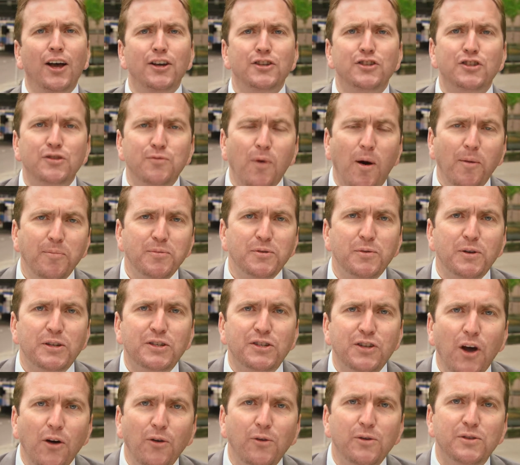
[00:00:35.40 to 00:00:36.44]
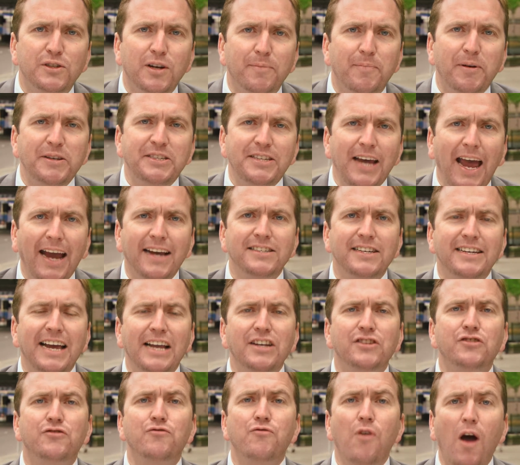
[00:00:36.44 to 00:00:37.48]
Swaps were sold to protect
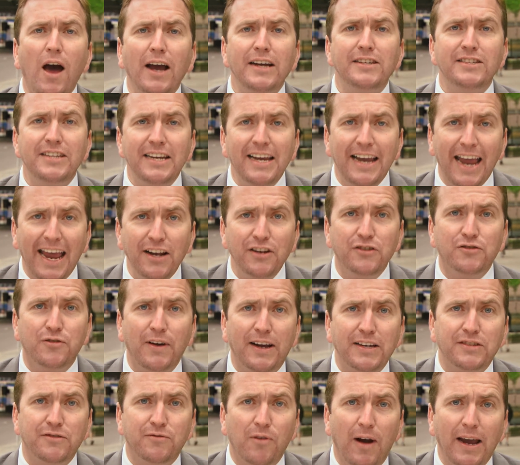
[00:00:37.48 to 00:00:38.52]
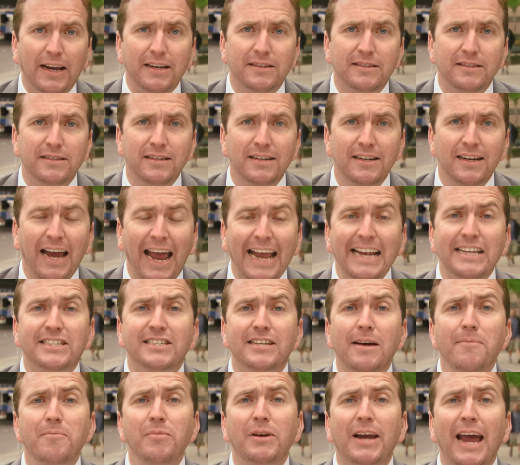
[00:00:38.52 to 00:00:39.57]
against rising interest rates. In
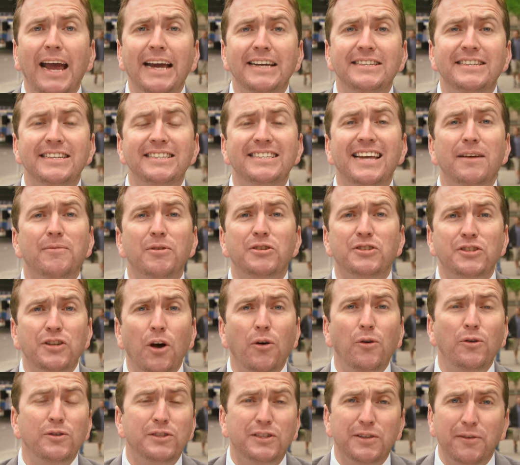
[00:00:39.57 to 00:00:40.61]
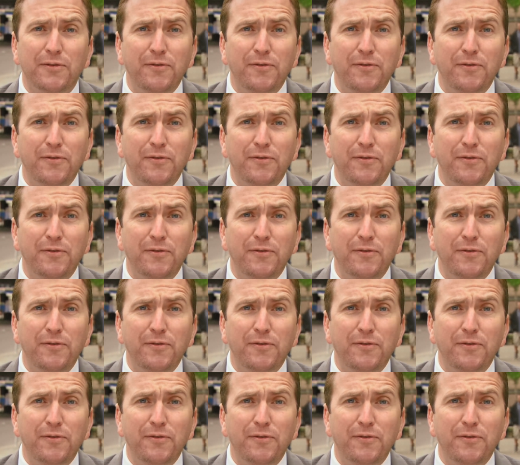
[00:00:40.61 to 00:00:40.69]
some cases, they were sold to